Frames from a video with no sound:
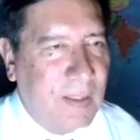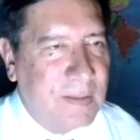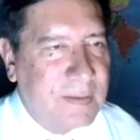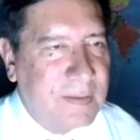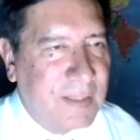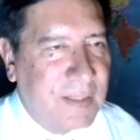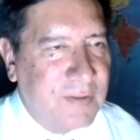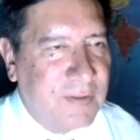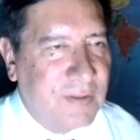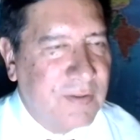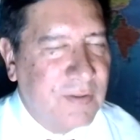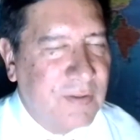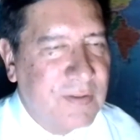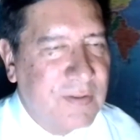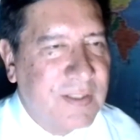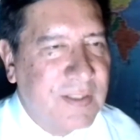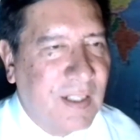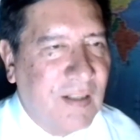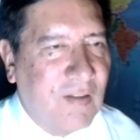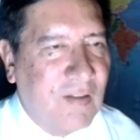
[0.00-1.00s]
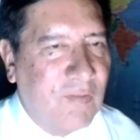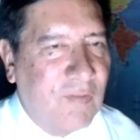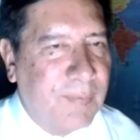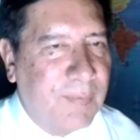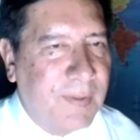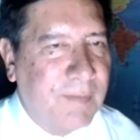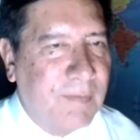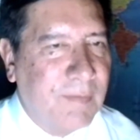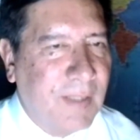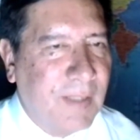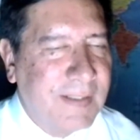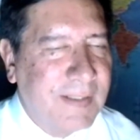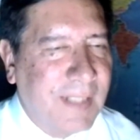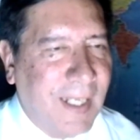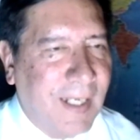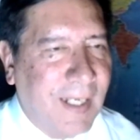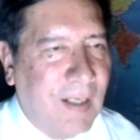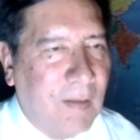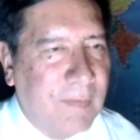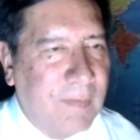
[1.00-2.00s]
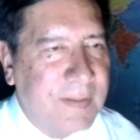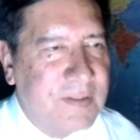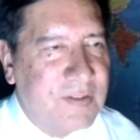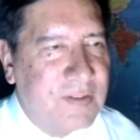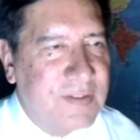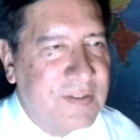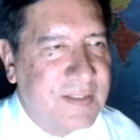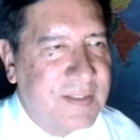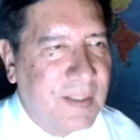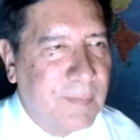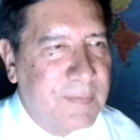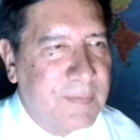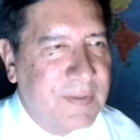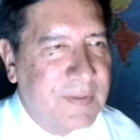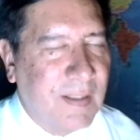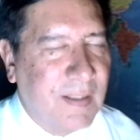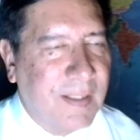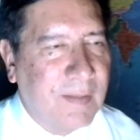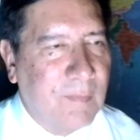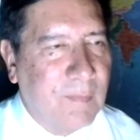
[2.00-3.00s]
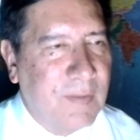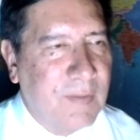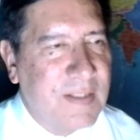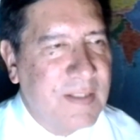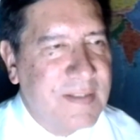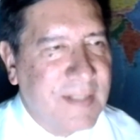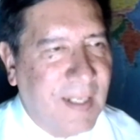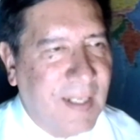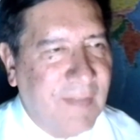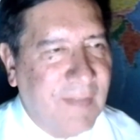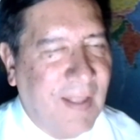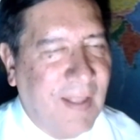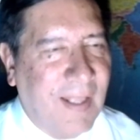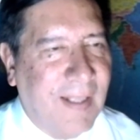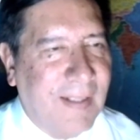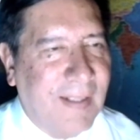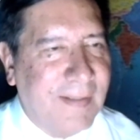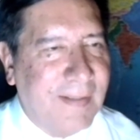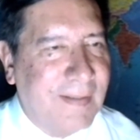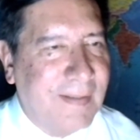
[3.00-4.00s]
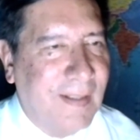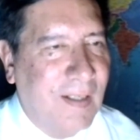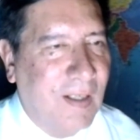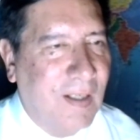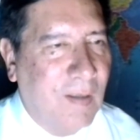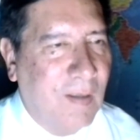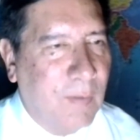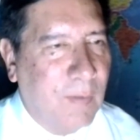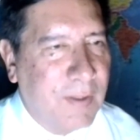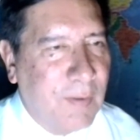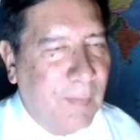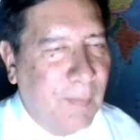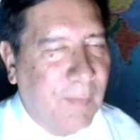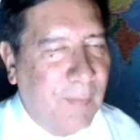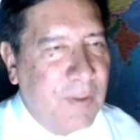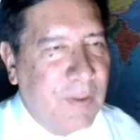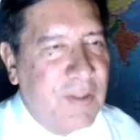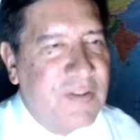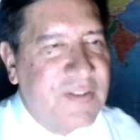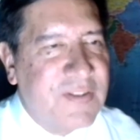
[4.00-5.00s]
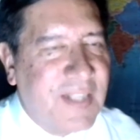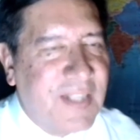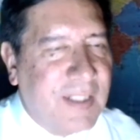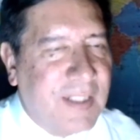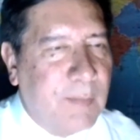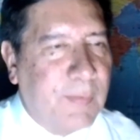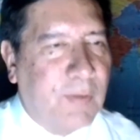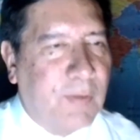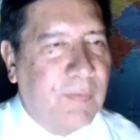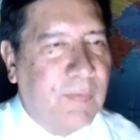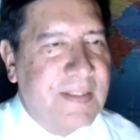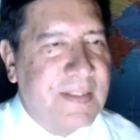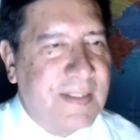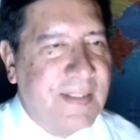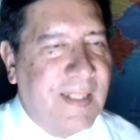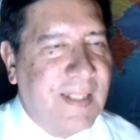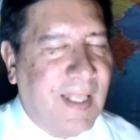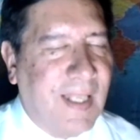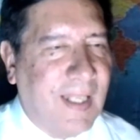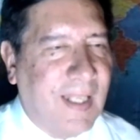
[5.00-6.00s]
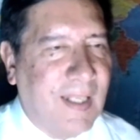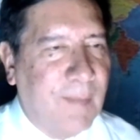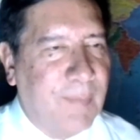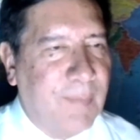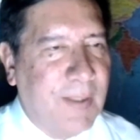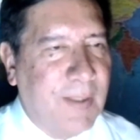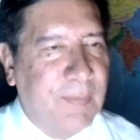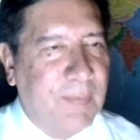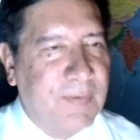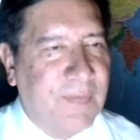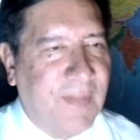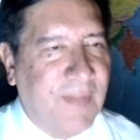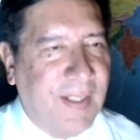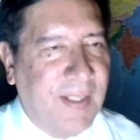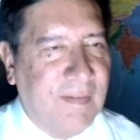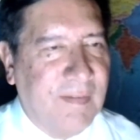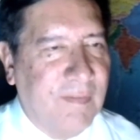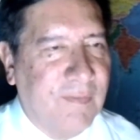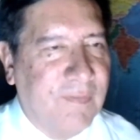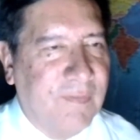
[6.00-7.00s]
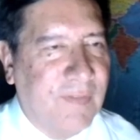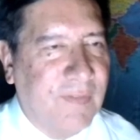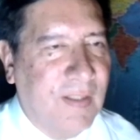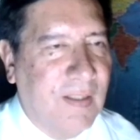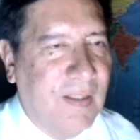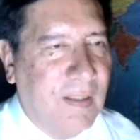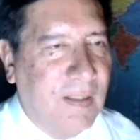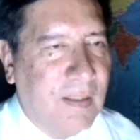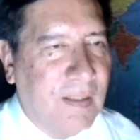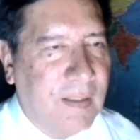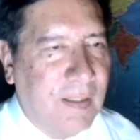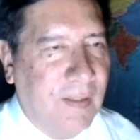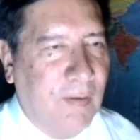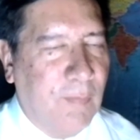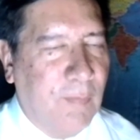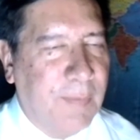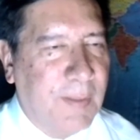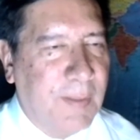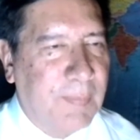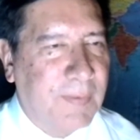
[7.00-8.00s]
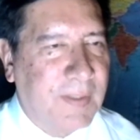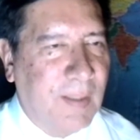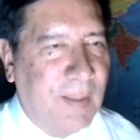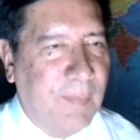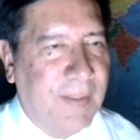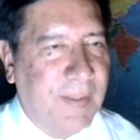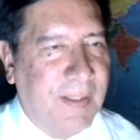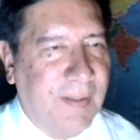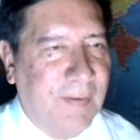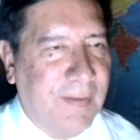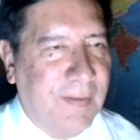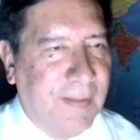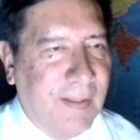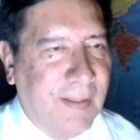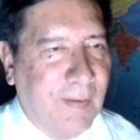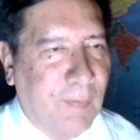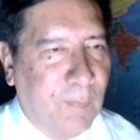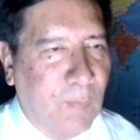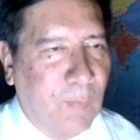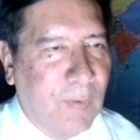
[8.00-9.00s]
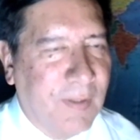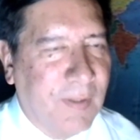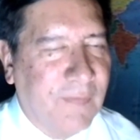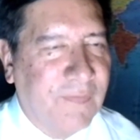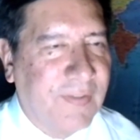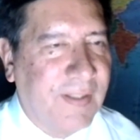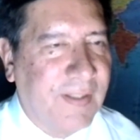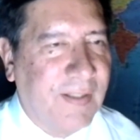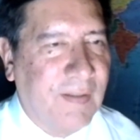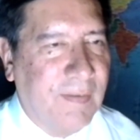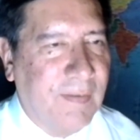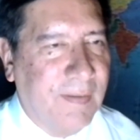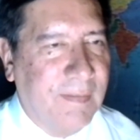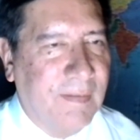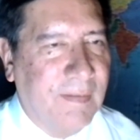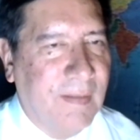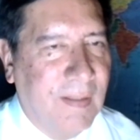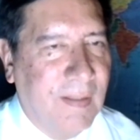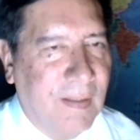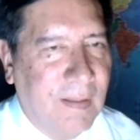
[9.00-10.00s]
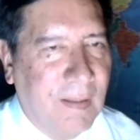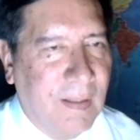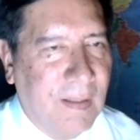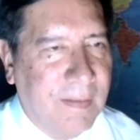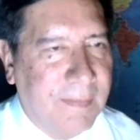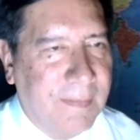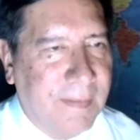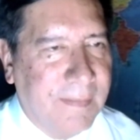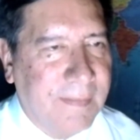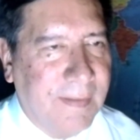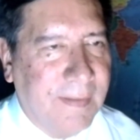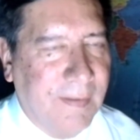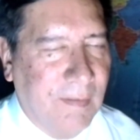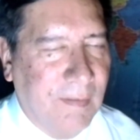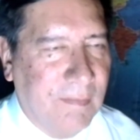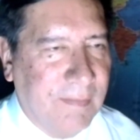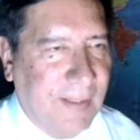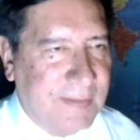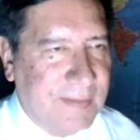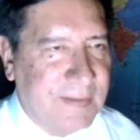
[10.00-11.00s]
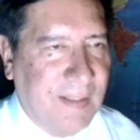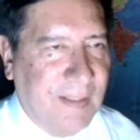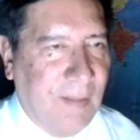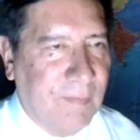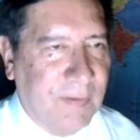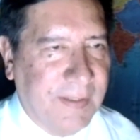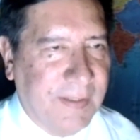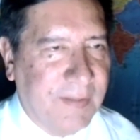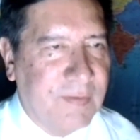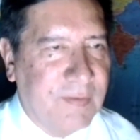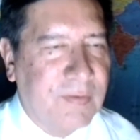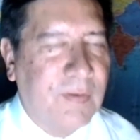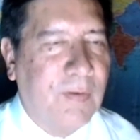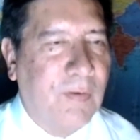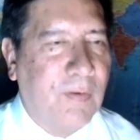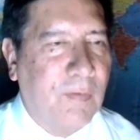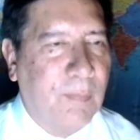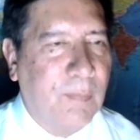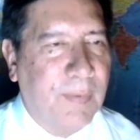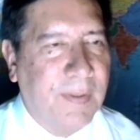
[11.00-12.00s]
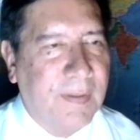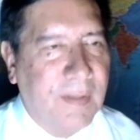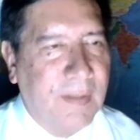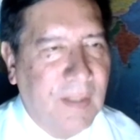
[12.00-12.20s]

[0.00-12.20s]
such as yourself. But right now, it just seems like when you say that, when you say immigrant today, people think of people coming here to get on welfare, and that's not really true. But